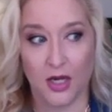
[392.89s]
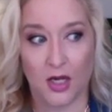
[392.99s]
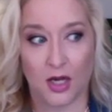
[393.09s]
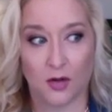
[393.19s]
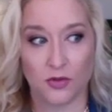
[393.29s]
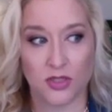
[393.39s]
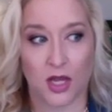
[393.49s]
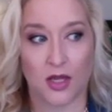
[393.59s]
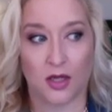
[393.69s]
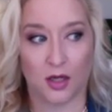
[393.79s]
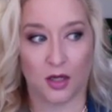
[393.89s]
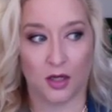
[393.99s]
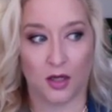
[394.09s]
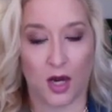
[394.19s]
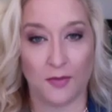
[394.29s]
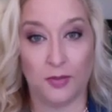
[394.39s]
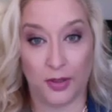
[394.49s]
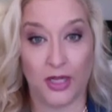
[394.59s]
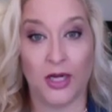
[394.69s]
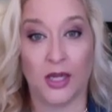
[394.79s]
And I was like, I'm
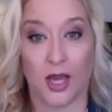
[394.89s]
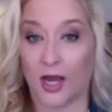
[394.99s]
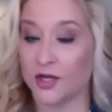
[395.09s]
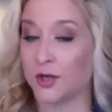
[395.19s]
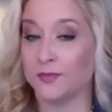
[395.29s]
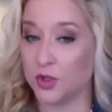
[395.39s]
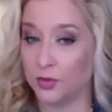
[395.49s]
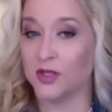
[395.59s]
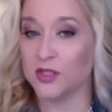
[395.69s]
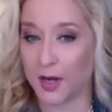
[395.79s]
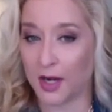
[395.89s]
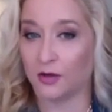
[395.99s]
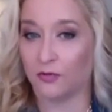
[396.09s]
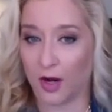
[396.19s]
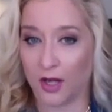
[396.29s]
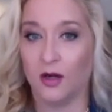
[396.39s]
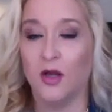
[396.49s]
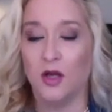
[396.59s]
bleeding cash. I'm two months behind on rent.